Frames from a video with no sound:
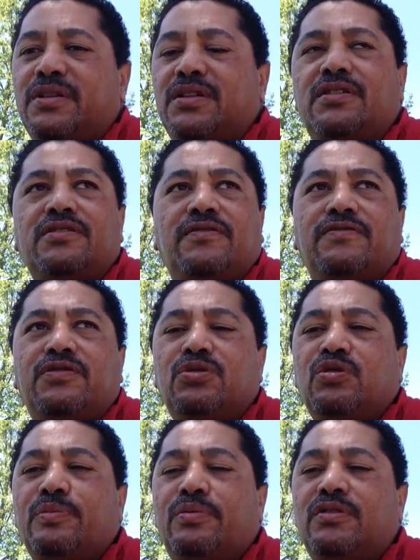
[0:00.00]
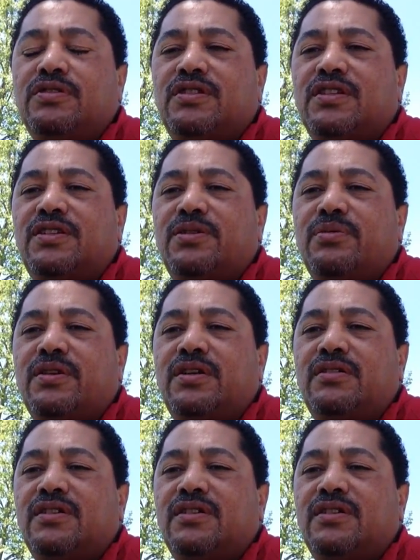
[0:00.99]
I got a few reports I gotta write.